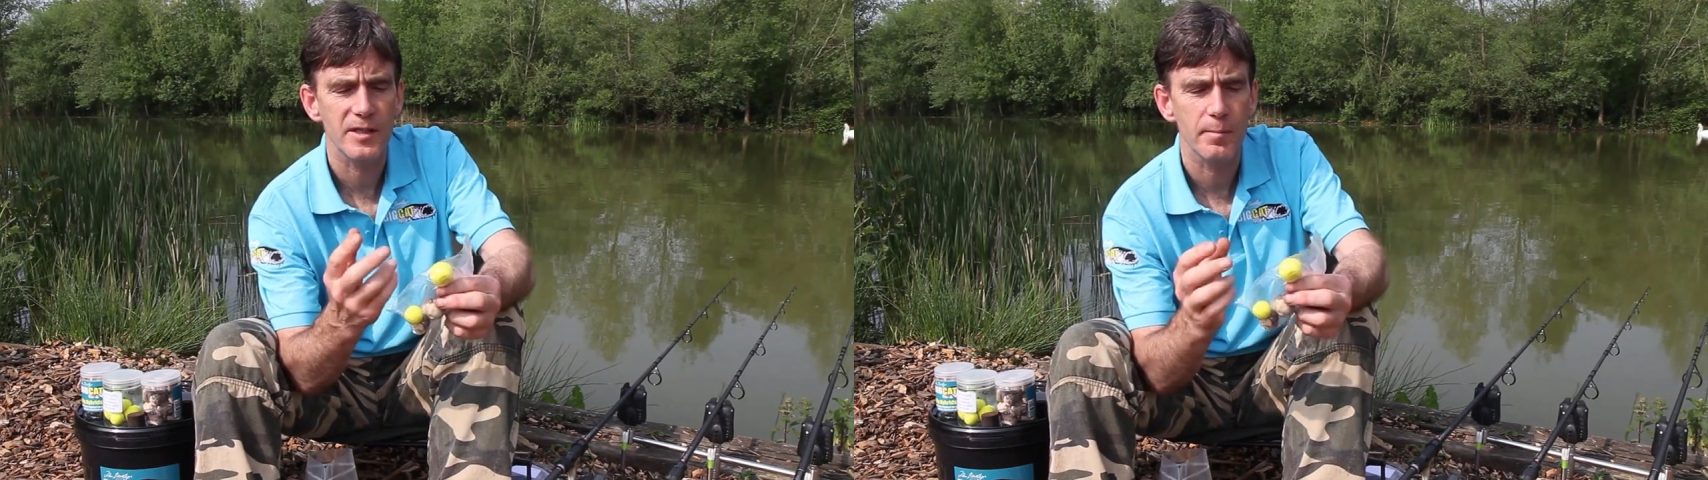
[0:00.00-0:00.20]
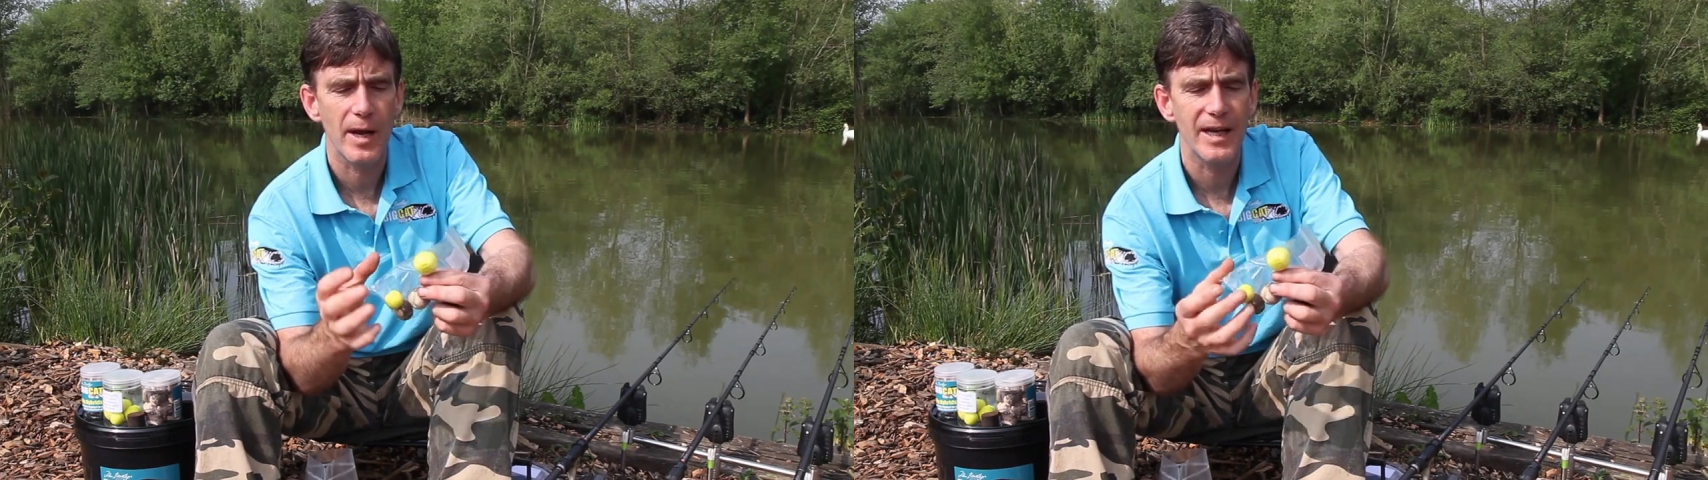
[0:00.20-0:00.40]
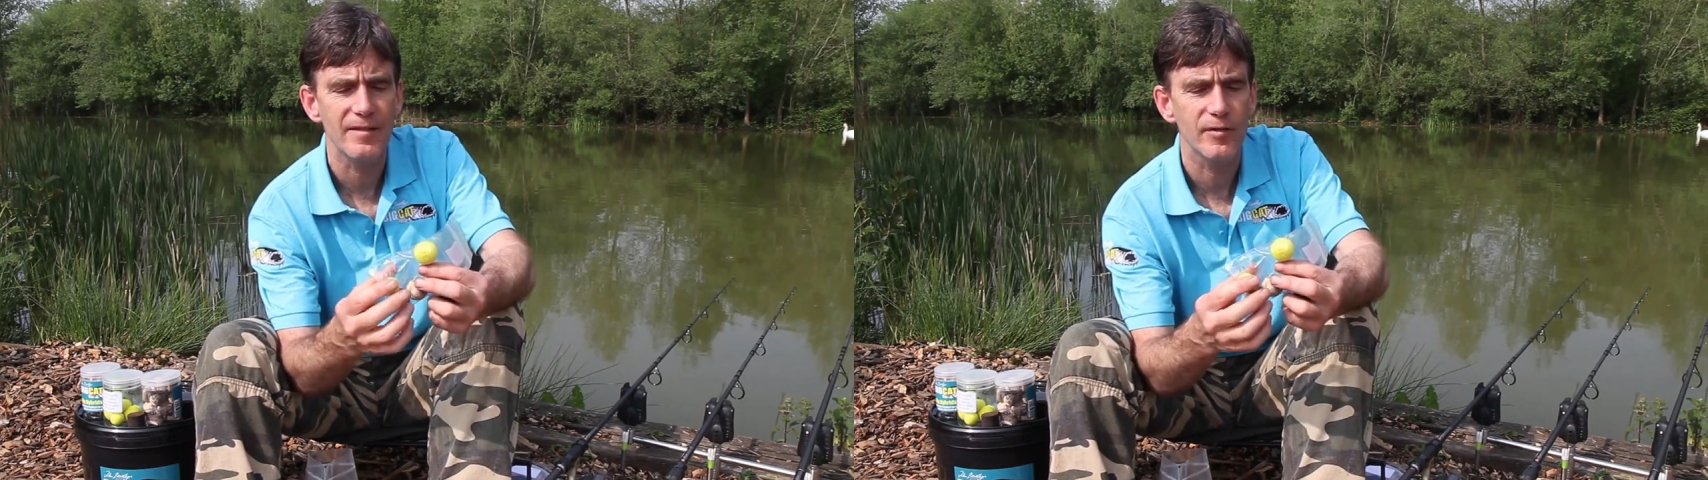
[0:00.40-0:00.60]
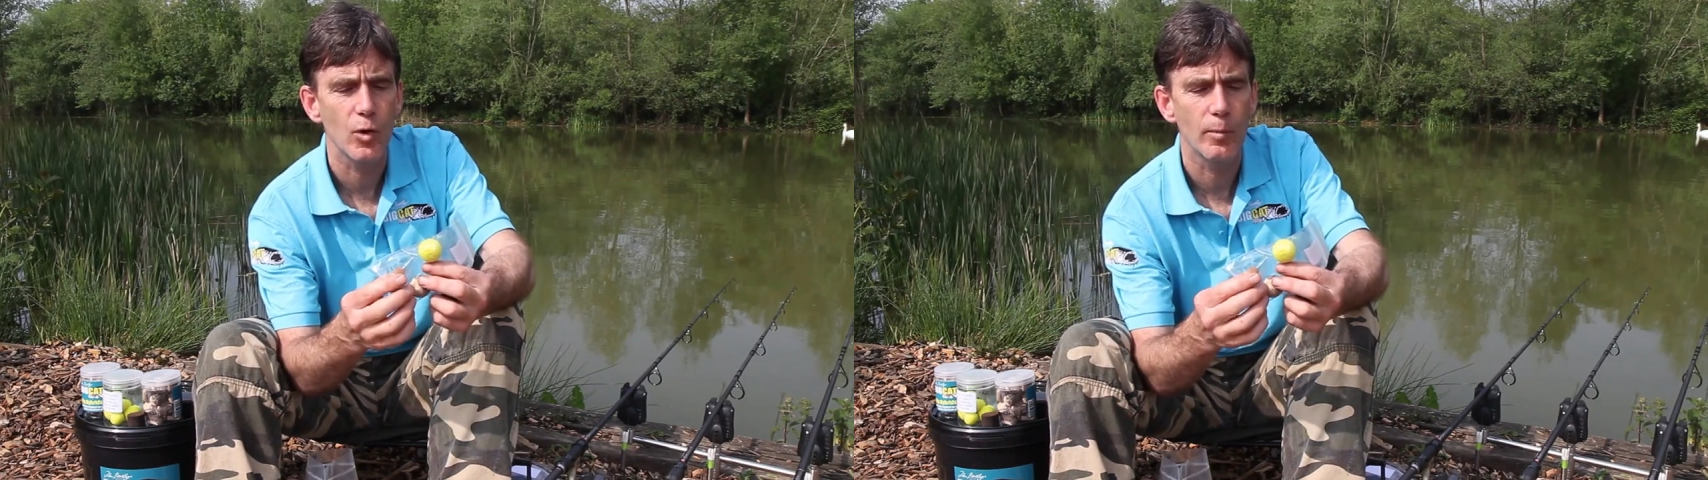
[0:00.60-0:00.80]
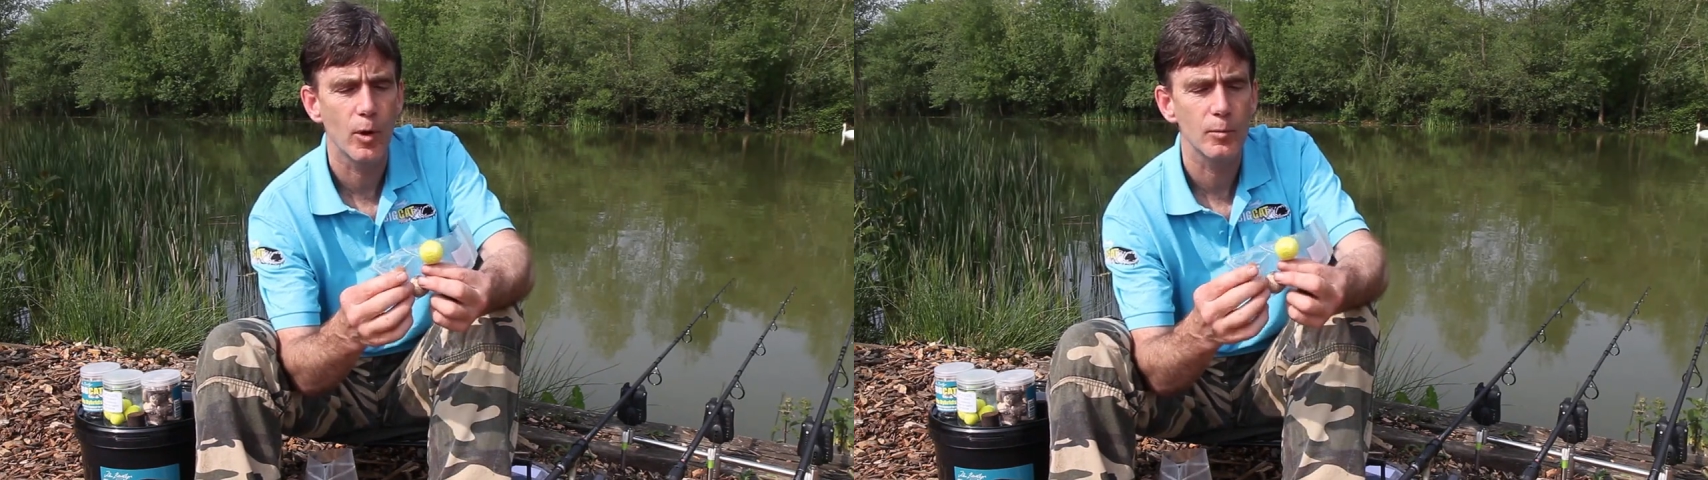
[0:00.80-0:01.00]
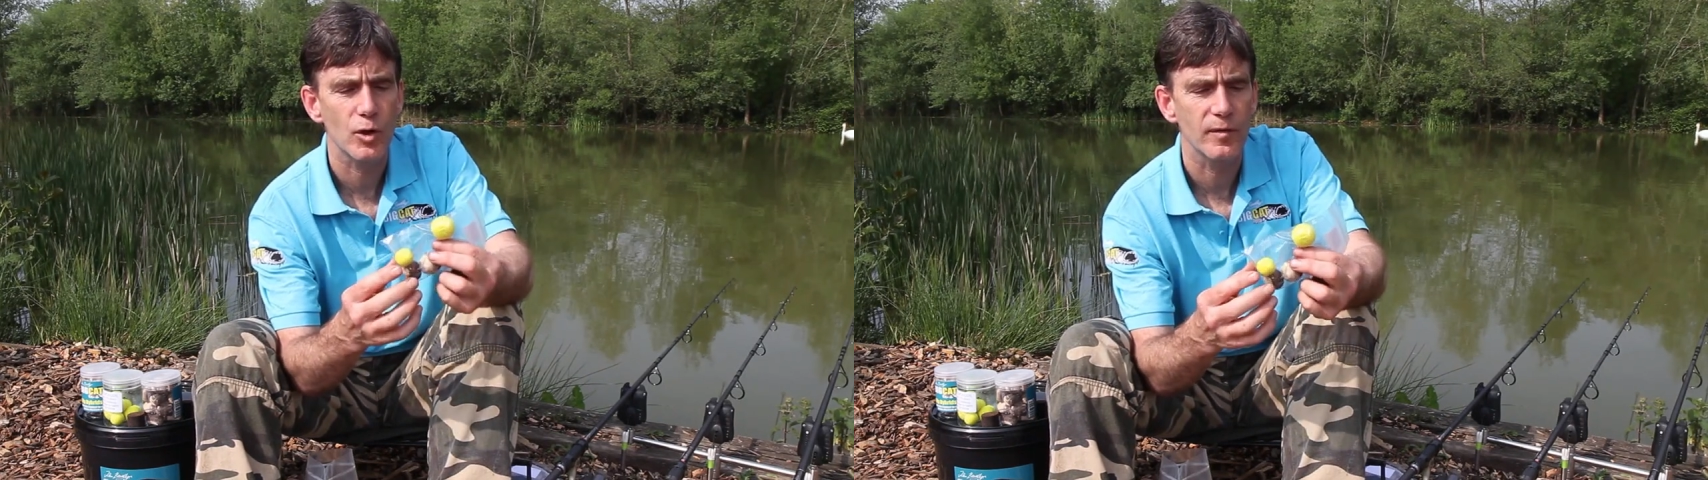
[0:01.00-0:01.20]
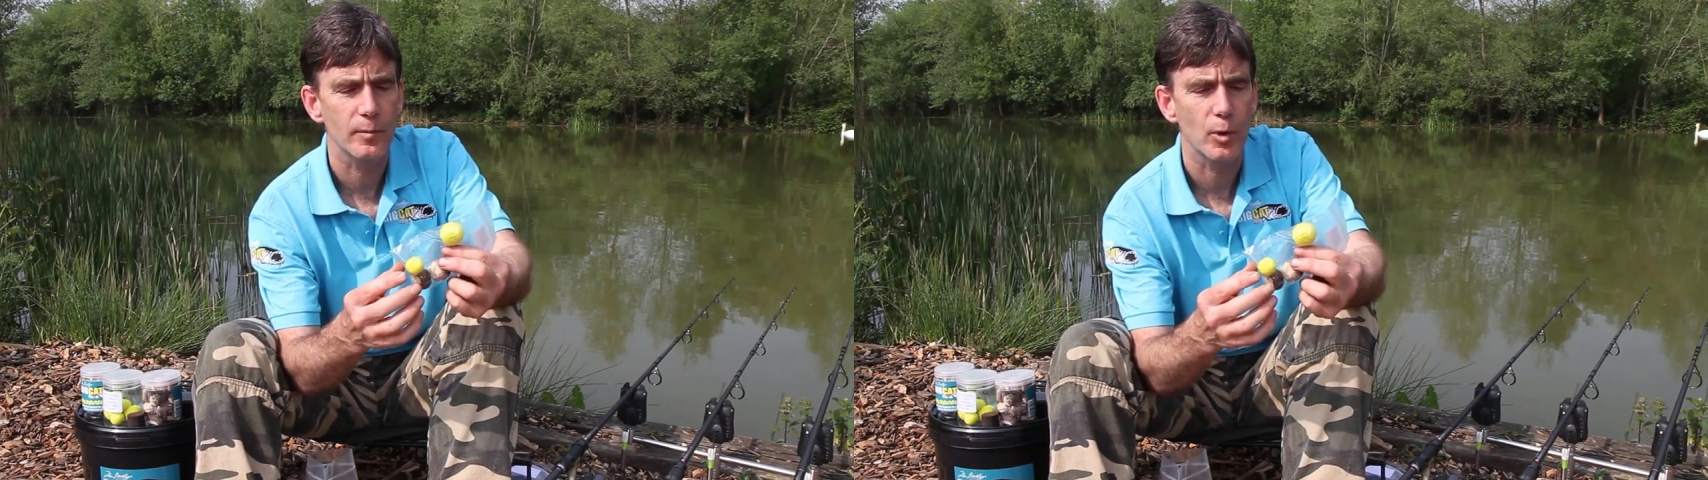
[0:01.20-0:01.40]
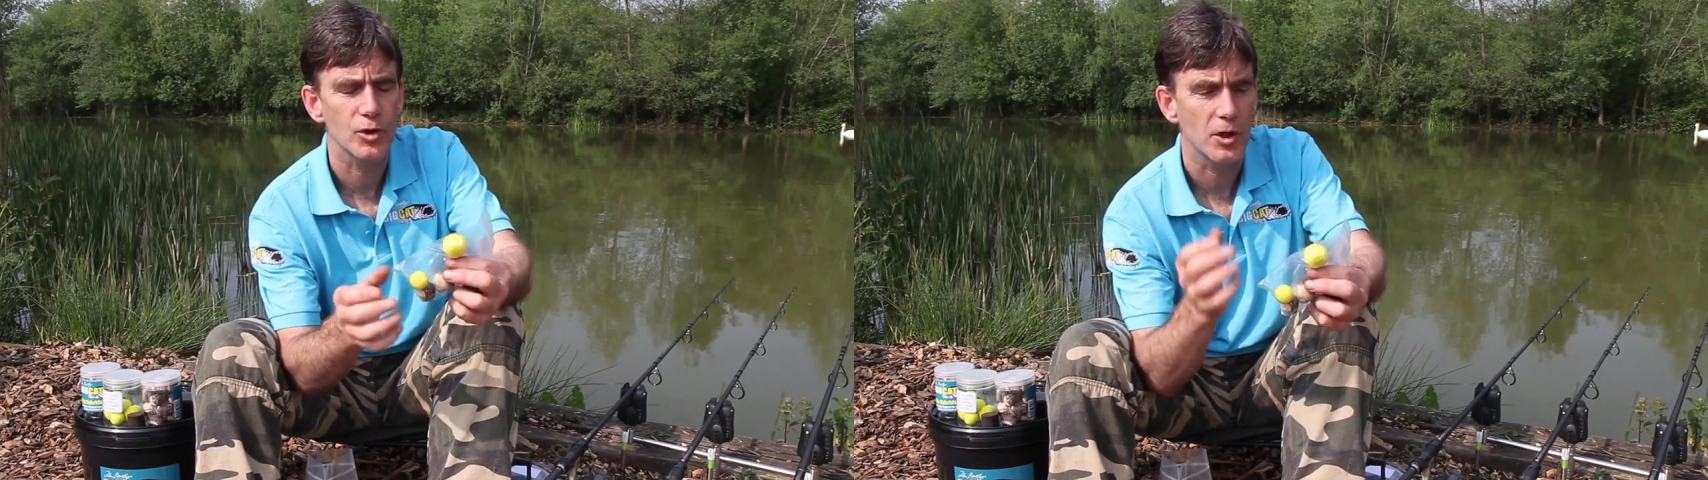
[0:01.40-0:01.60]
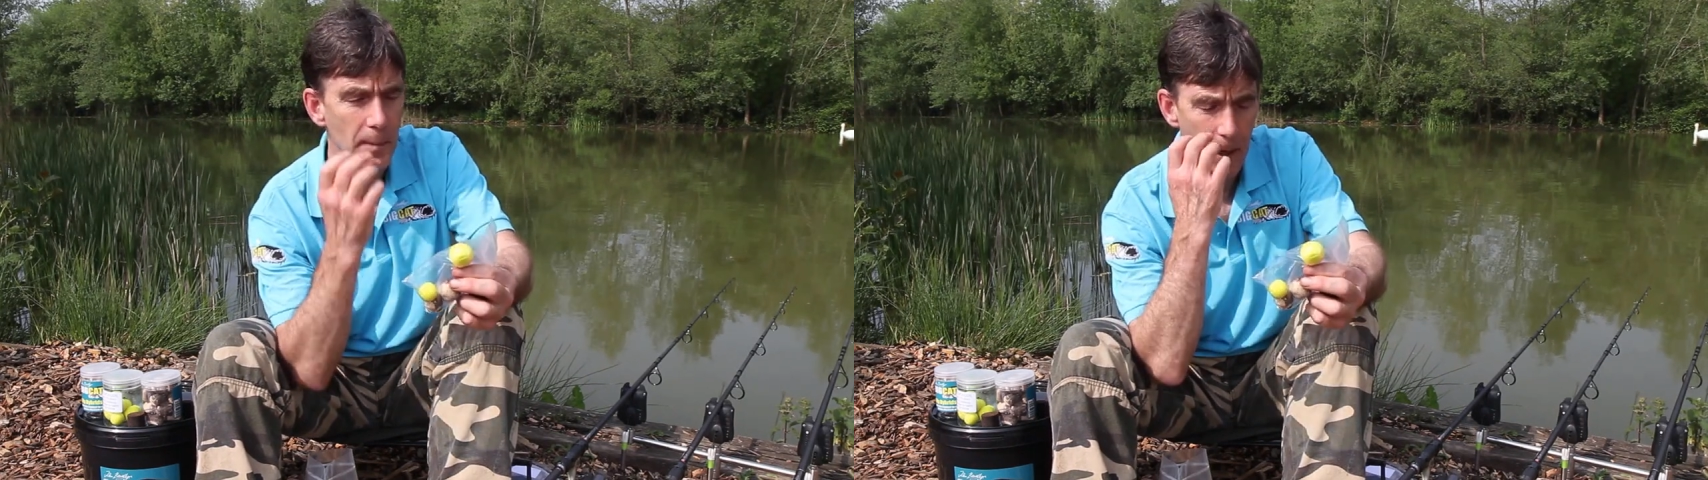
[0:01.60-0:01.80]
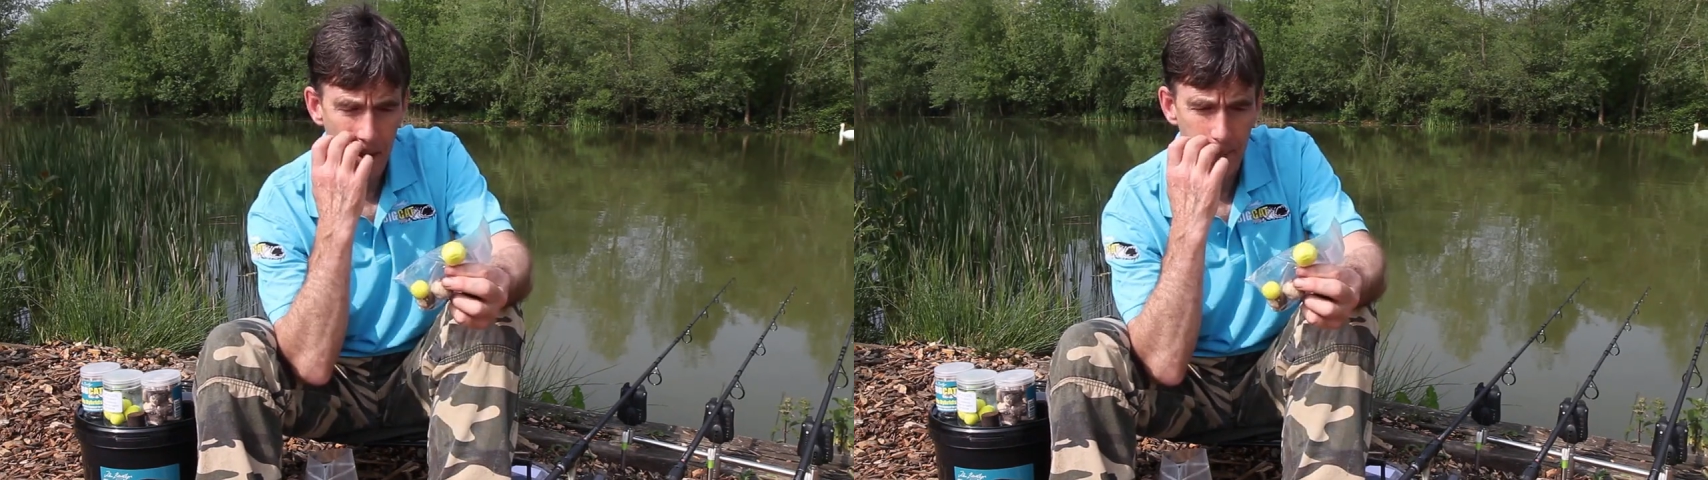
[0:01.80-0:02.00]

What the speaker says: smelly fluor pops off the bottom.